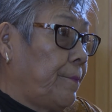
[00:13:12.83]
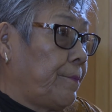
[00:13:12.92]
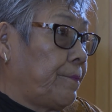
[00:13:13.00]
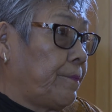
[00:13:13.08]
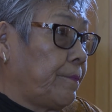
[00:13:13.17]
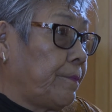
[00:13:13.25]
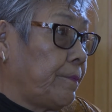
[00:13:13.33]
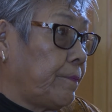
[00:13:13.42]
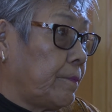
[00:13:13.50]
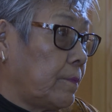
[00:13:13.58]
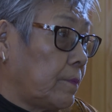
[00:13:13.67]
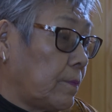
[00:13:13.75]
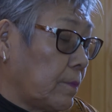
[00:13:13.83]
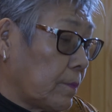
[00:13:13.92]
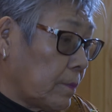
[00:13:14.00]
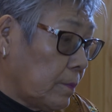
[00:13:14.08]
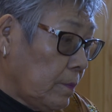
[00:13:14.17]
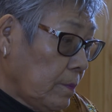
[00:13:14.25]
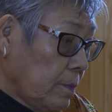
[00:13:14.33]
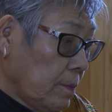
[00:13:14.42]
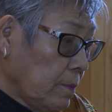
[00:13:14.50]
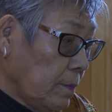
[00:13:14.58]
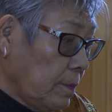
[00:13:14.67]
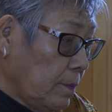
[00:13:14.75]

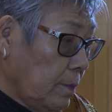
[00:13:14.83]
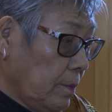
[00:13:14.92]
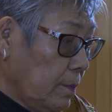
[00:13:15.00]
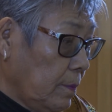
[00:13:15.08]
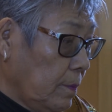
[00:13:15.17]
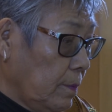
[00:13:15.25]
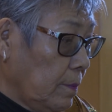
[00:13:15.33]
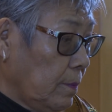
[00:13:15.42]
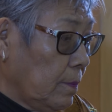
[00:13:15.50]
(silence)